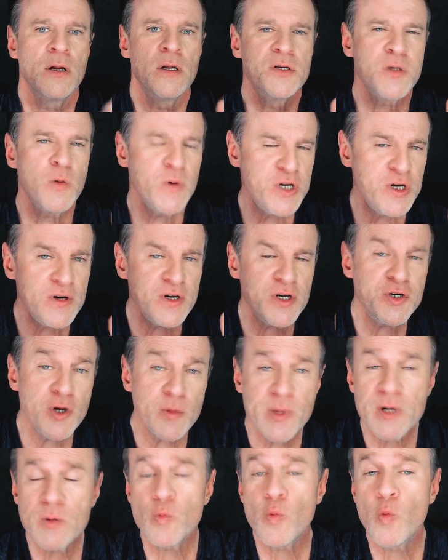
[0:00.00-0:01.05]
So when you
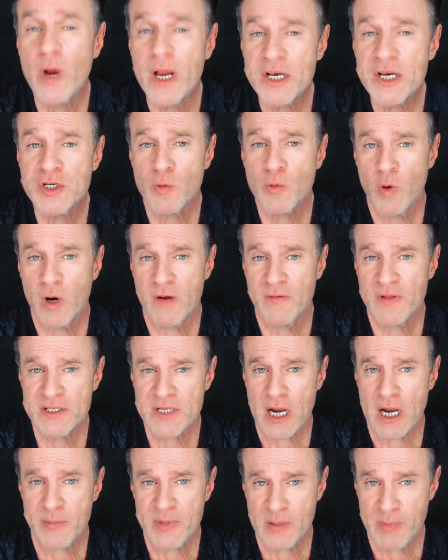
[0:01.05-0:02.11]
determine which one of these
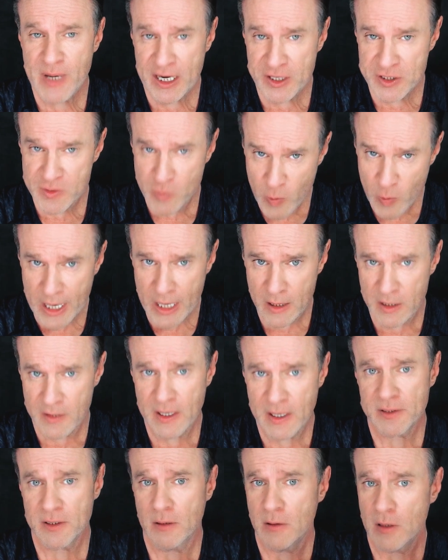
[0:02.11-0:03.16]
opt-in pages win, you
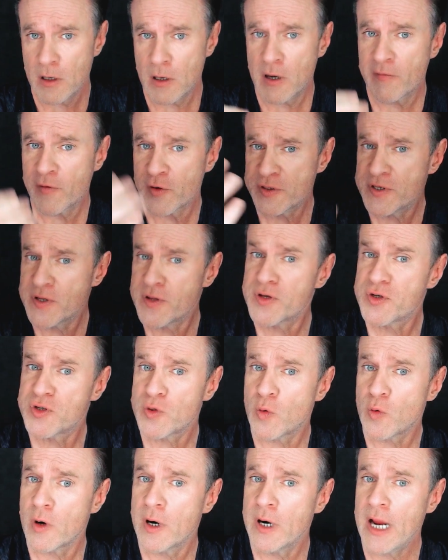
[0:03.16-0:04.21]
got the long versus the
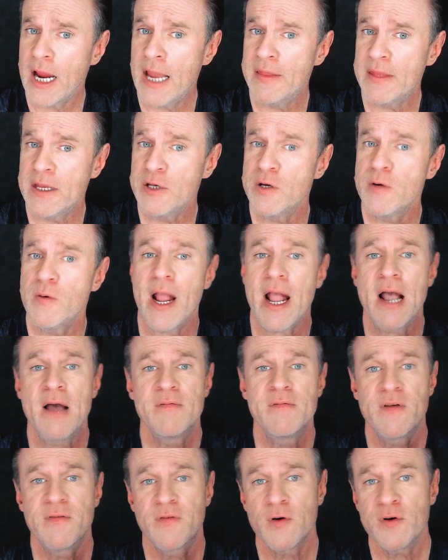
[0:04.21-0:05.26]
short, and then you have
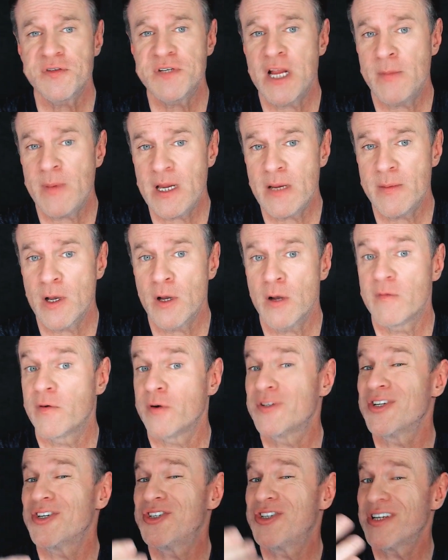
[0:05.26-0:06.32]
the first name email
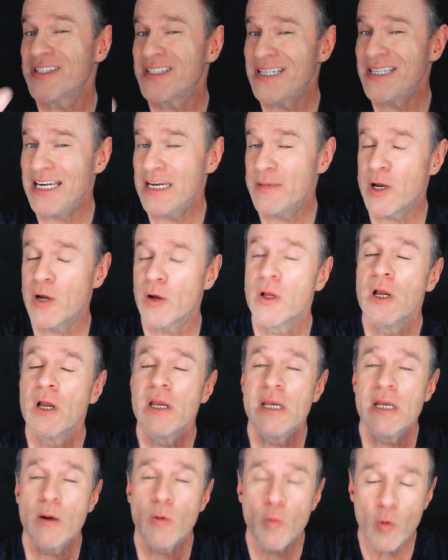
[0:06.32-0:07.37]
versus just the email,
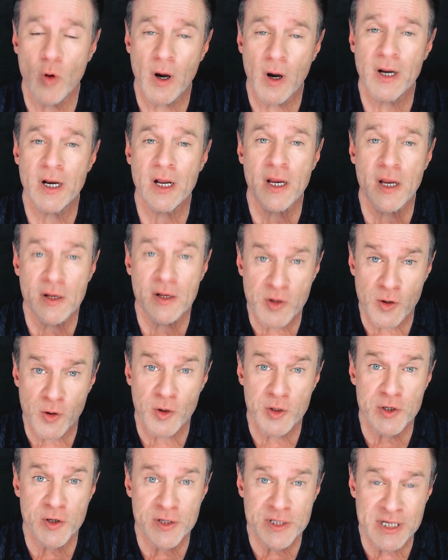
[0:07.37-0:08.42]
you want to
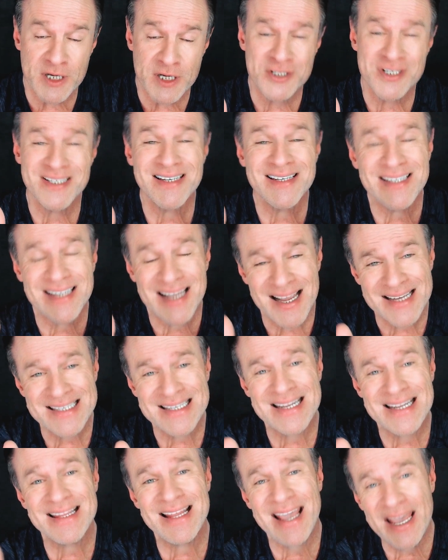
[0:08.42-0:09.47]
turn your attention to
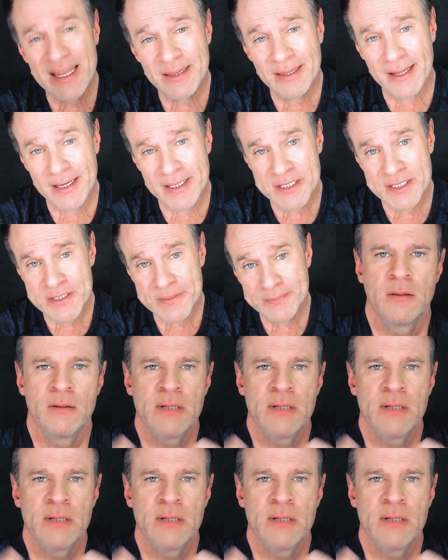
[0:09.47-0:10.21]
testing the headlines.